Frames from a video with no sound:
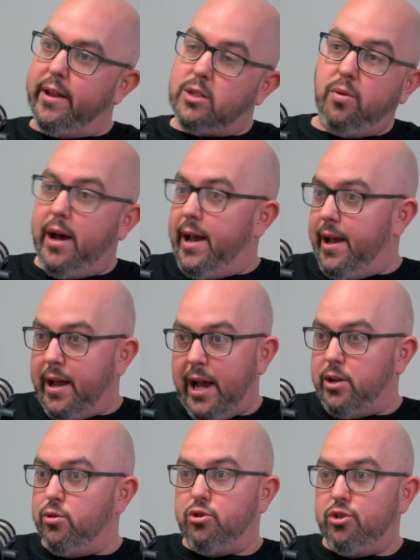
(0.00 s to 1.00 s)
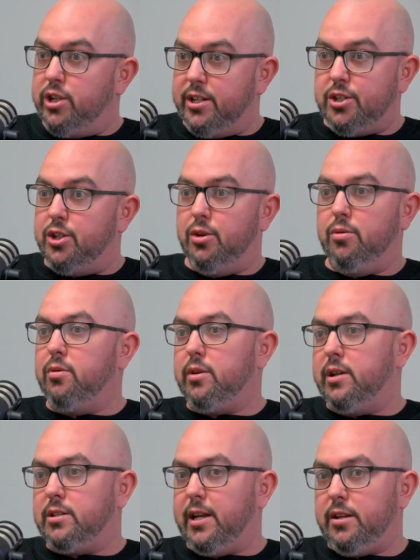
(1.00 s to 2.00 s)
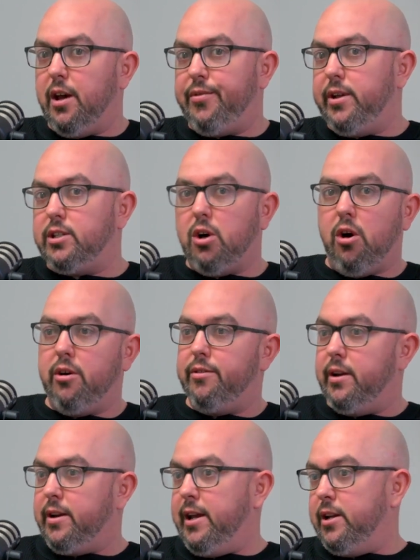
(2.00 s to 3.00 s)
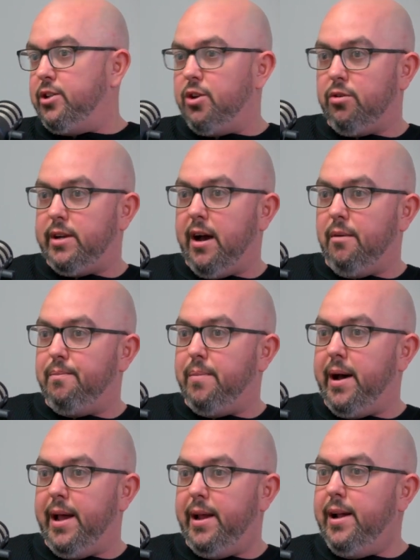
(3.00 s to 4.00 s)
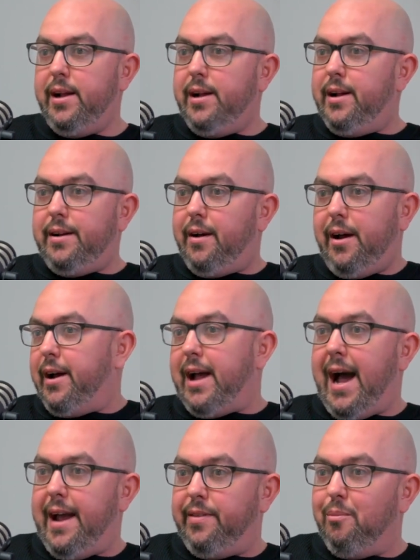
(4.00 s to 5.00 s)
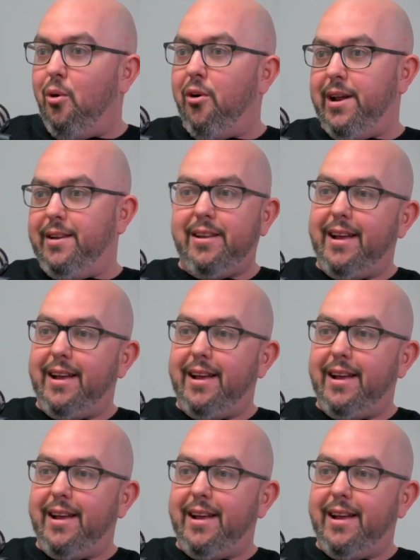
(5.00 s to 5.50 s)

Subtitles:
That's why I do jujitsu. It's like nothing's harder than getting choked out by a guy in the morning.